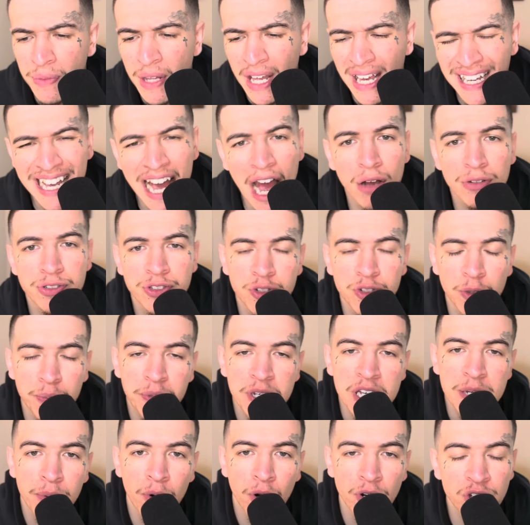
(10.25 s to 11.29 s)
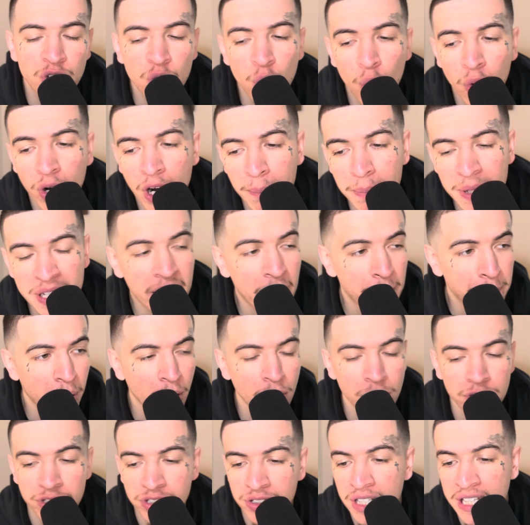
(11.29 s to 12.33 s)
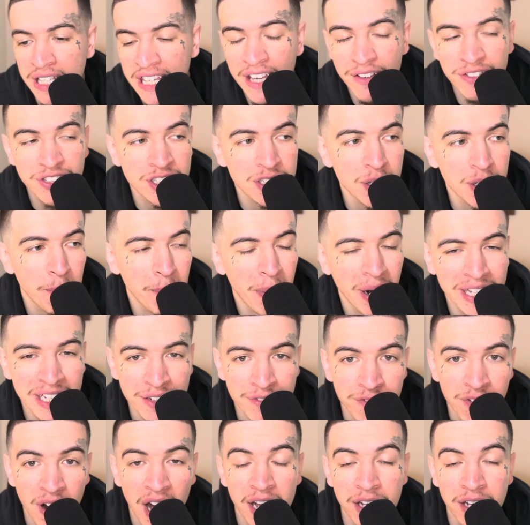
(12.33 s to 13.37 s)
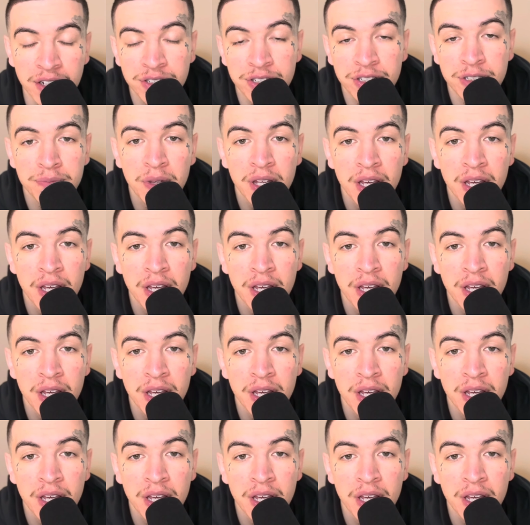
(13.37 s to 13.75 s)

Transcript: counsel people or you want to be that person that gives somebody advice,